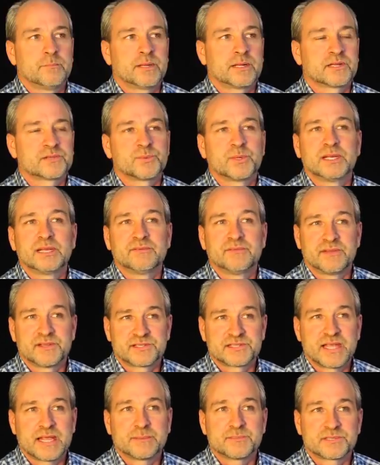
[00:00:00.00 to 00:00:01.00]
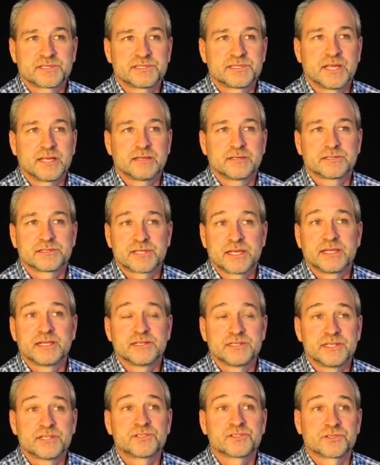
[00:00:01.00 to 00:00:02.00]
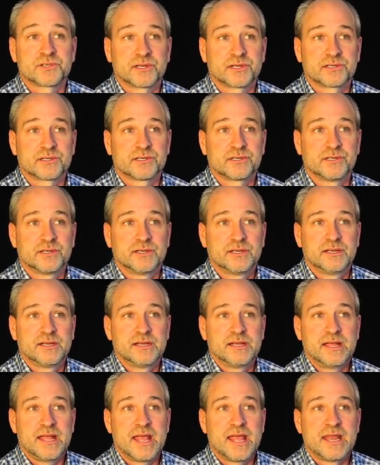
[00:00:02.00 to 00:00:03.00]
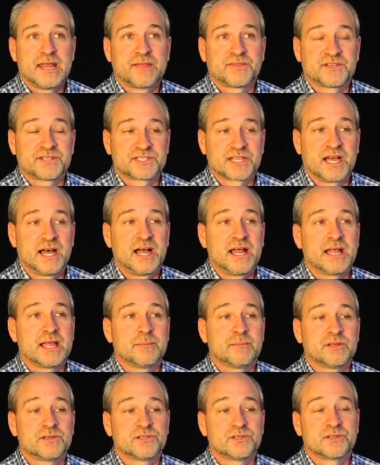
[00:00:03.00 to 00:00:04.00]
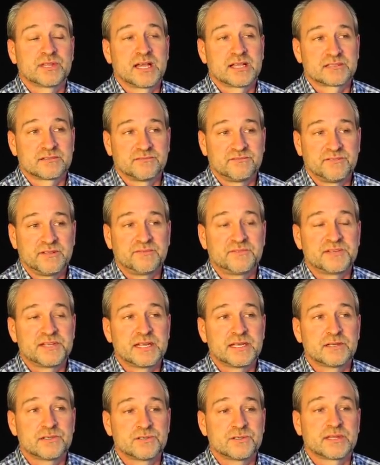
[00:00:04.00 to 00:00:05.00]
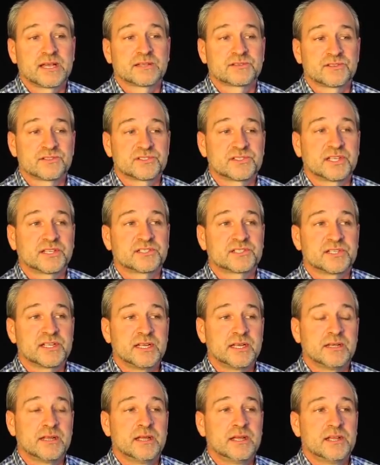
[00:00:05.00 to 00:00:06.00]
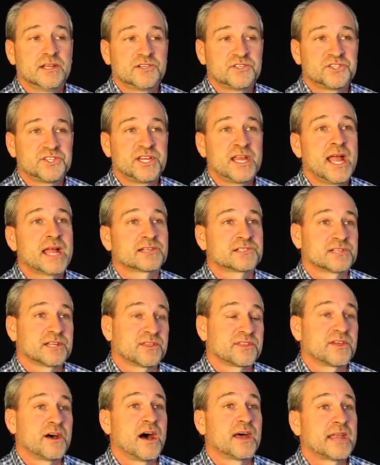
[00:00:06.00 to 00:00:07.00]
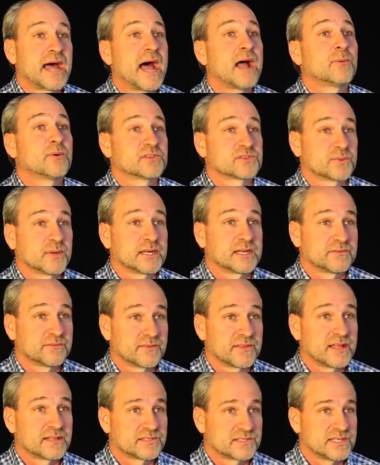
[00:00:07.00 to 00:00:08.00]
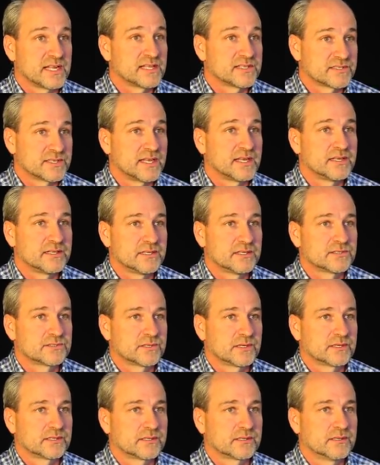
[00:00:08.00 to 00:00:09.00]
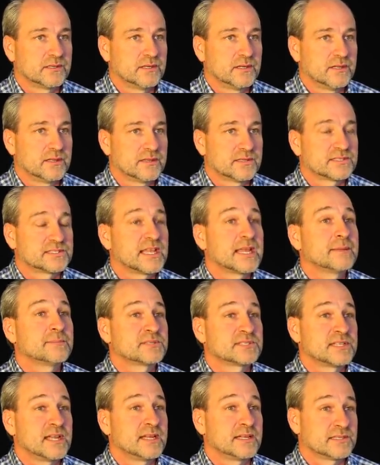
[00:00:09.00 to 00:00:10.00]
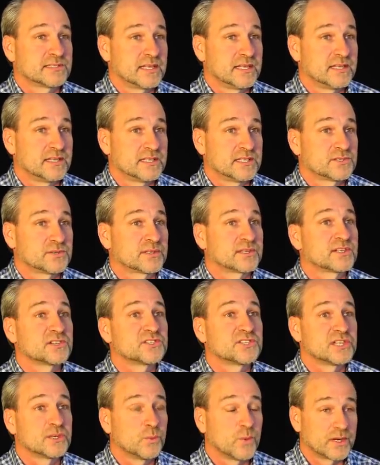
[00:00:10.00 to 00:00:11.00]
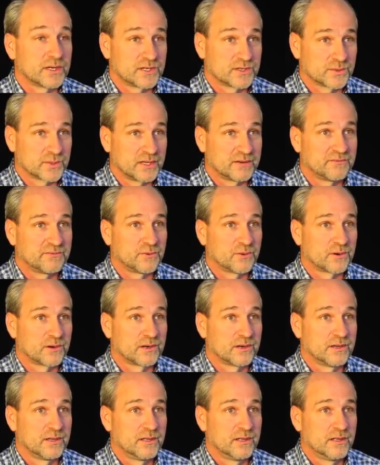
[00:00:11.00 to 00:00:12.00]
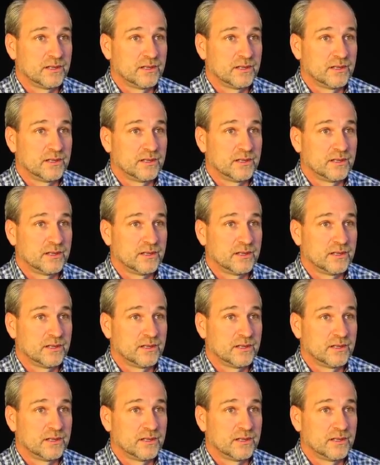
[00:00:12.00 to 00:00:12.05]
because we live in the same state senate district. And at the time in 2015 and 2016, she actually thought I was running for that state senate district, the same state senate district that she wanted to run for,